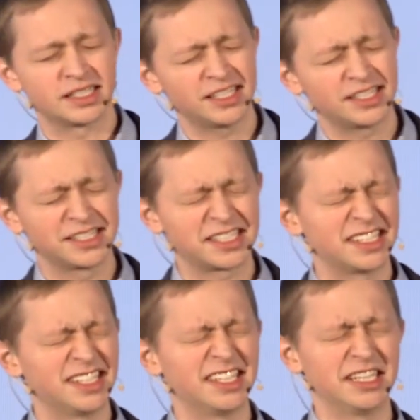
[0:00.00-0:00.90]
This is
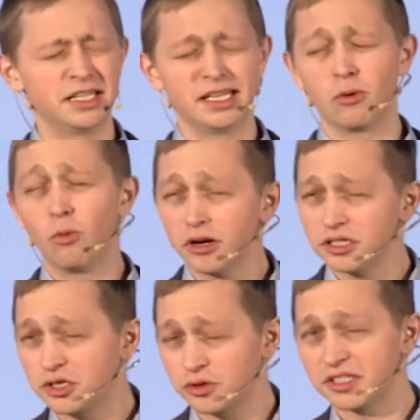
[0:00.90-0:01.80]

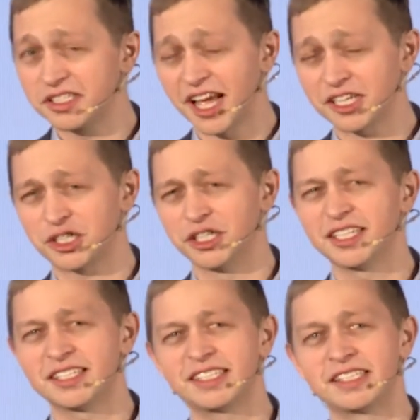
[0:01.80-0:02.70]
one transaction.
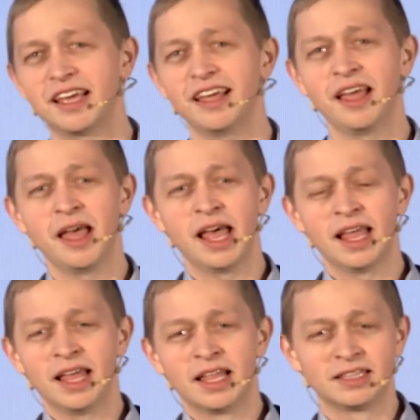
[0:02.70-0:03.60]
This is the
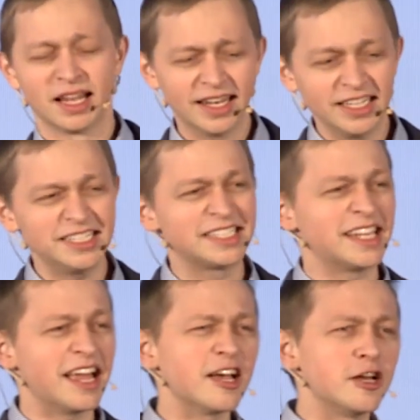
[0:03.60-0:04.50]

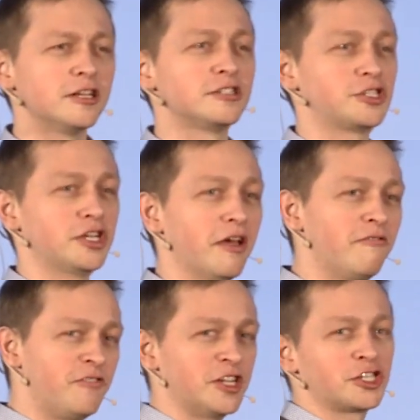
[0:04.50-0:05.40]
least energy
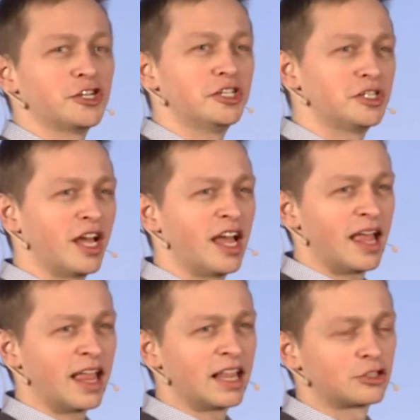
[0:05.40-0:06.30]
efficient
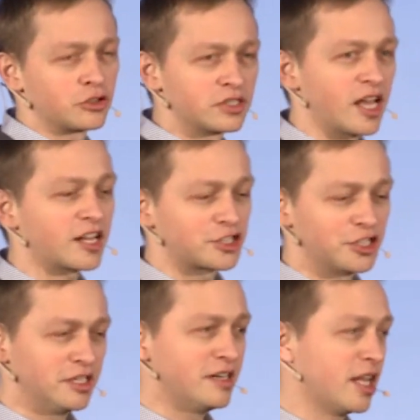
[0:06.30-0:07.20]

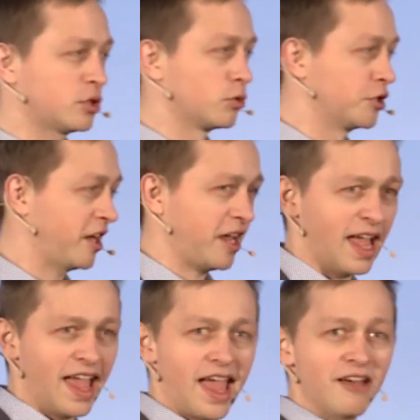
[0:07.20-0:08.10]
transaction network
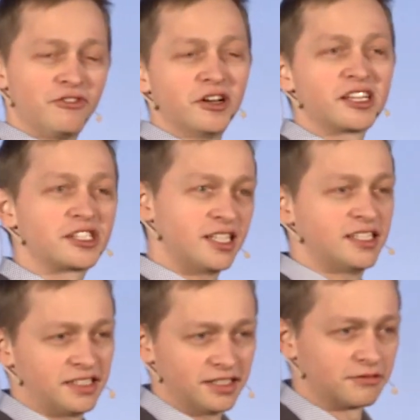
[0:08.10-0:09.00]
ever
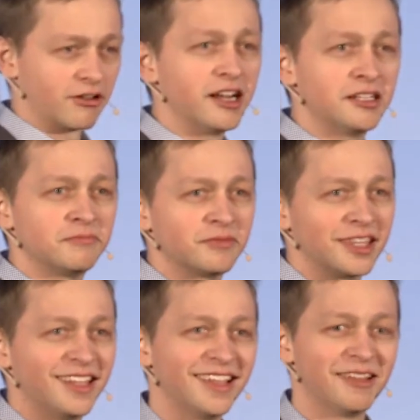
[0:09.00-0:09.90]
existed, right?
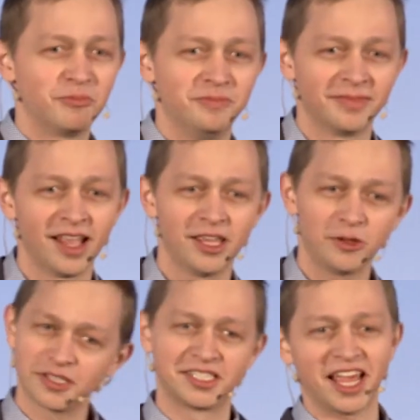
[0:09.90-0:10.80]
You
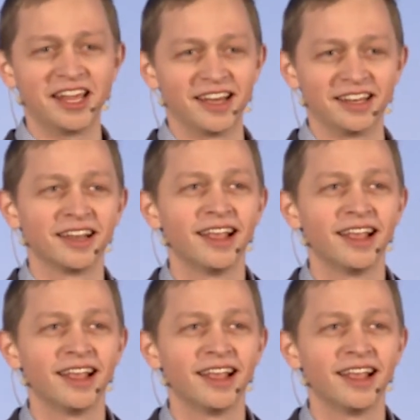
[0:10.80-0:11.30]
can say that.